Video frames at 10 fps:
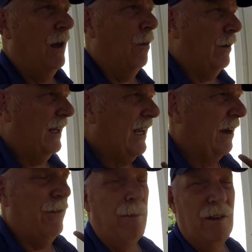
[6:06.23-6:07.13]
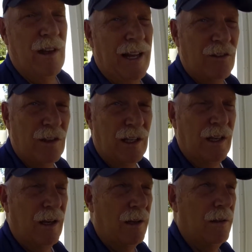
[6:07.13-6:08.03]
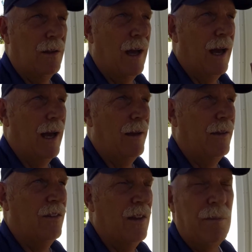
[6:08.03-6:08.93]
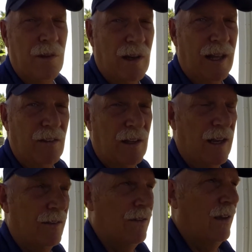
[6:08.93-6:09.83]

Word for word: where the government's actually subsidizing us.